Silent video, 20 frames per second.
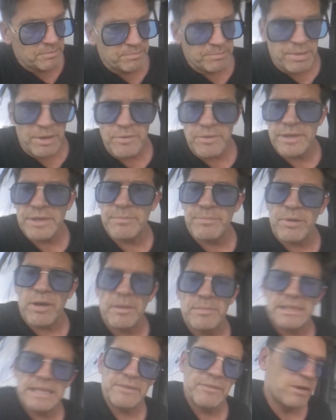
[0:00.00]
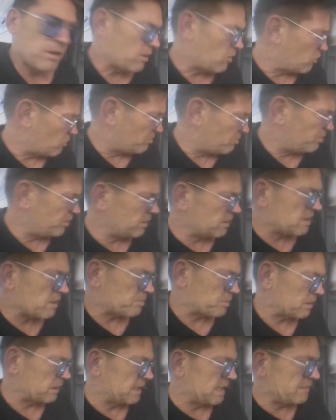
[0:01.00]
poke your pipe down the hole, pull a
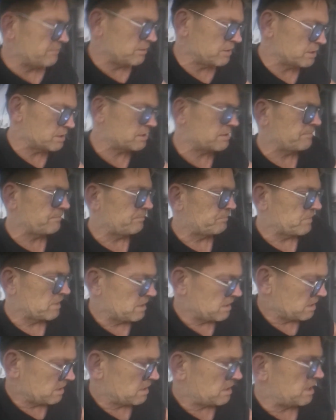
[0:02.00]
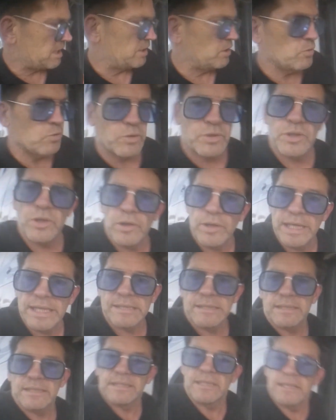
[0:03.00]
couple of levers, and your
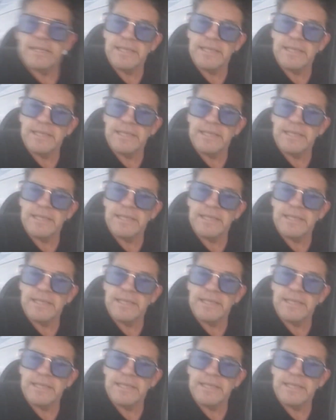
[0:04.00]
toileting